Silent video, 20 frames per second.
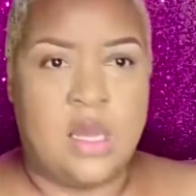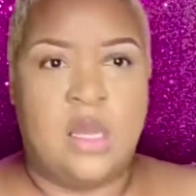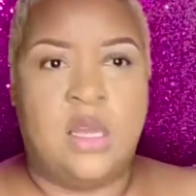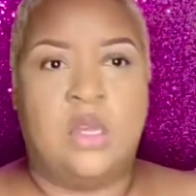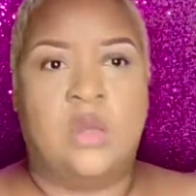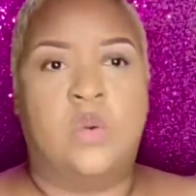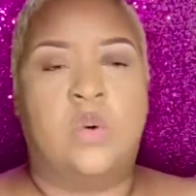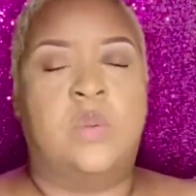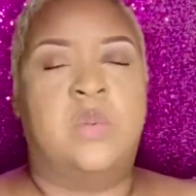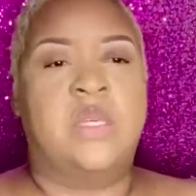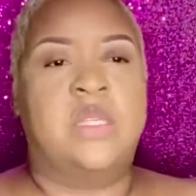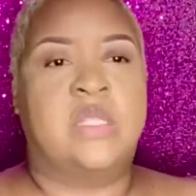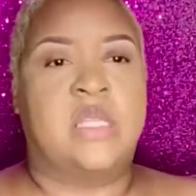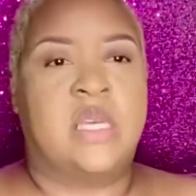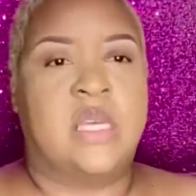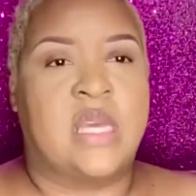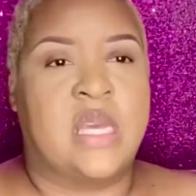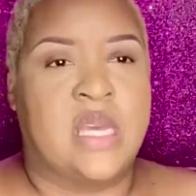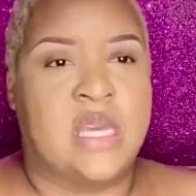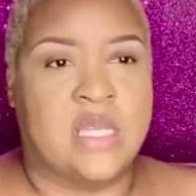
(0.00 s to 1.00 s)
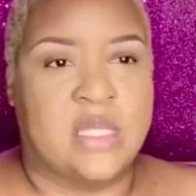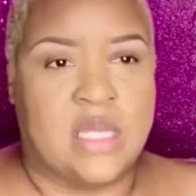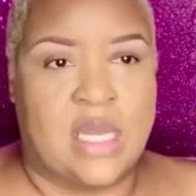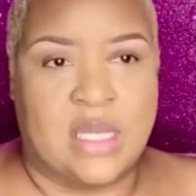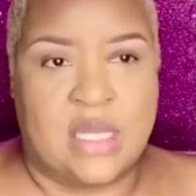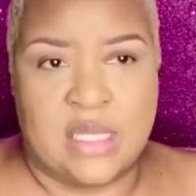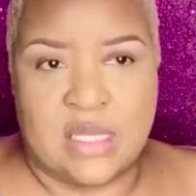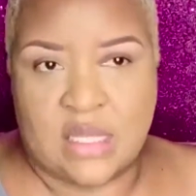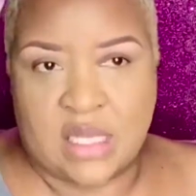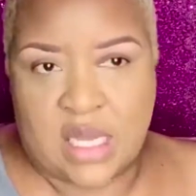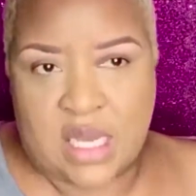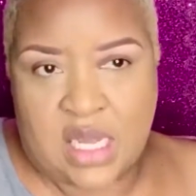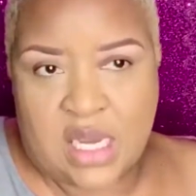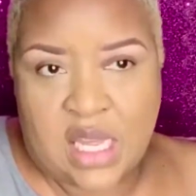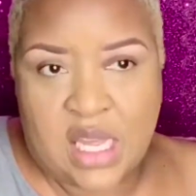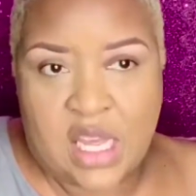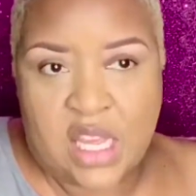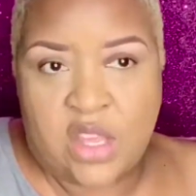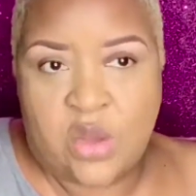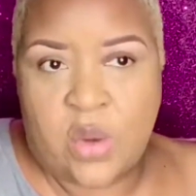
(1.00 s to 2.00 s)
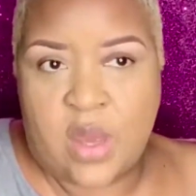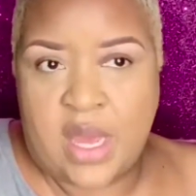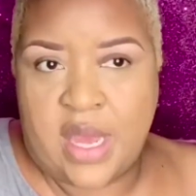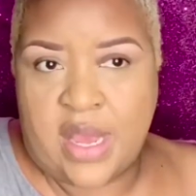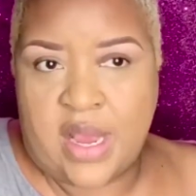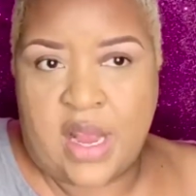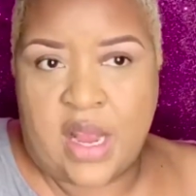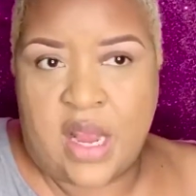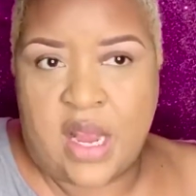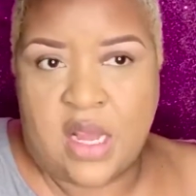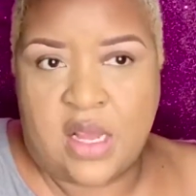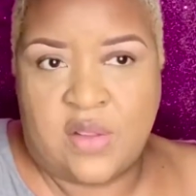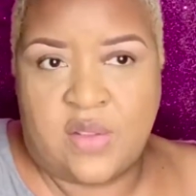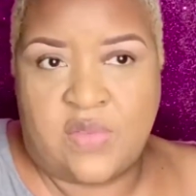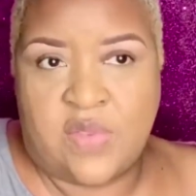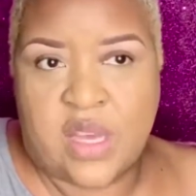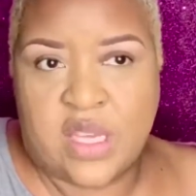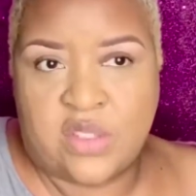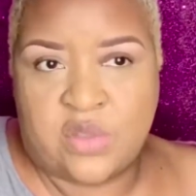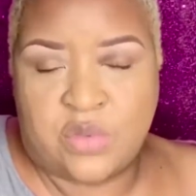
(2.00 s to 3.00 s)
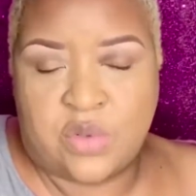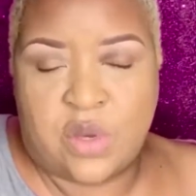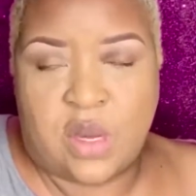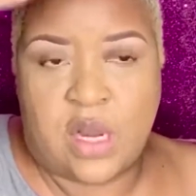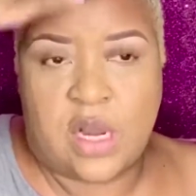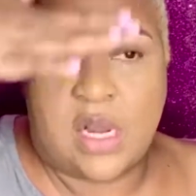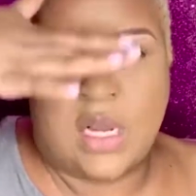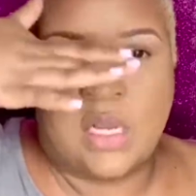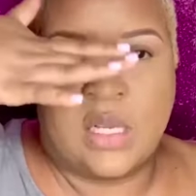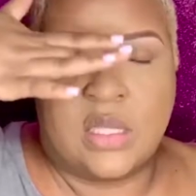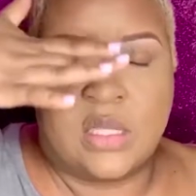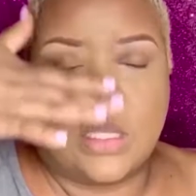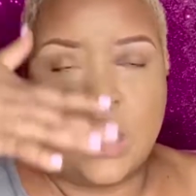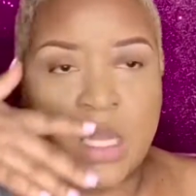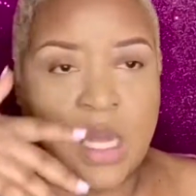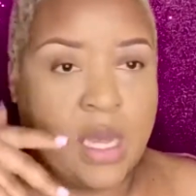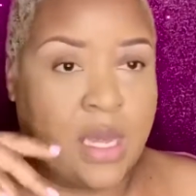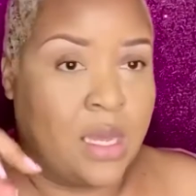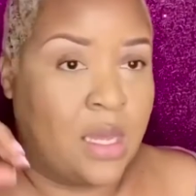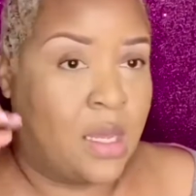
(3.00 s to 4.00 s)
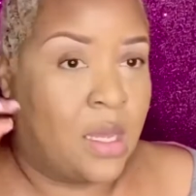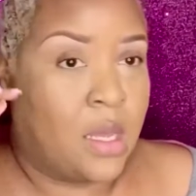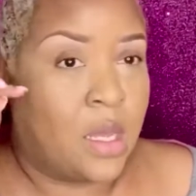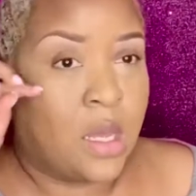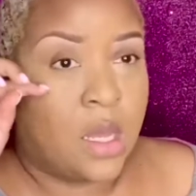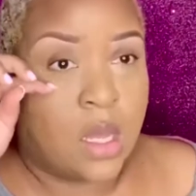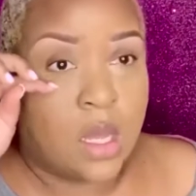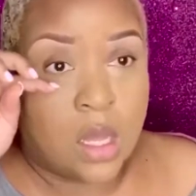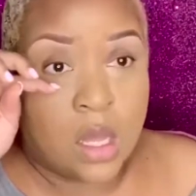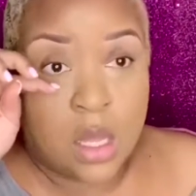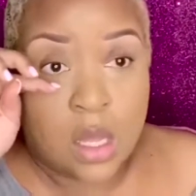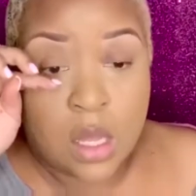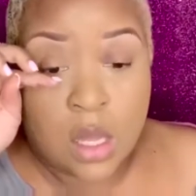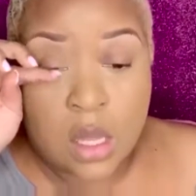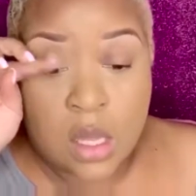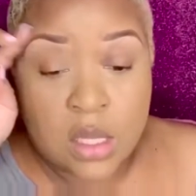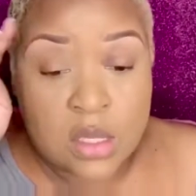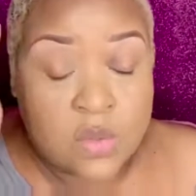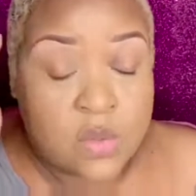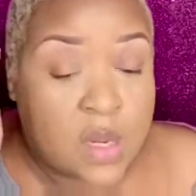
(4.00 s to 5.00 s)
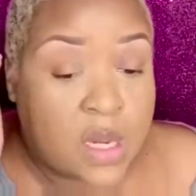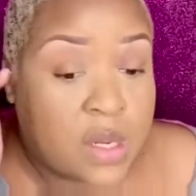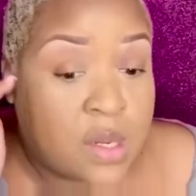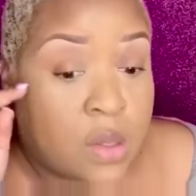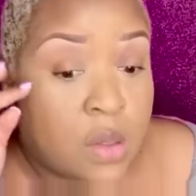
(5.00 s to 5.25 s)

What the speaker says: Will be sun kissed, like the sun hit you here, face from dark to light. That's what I do.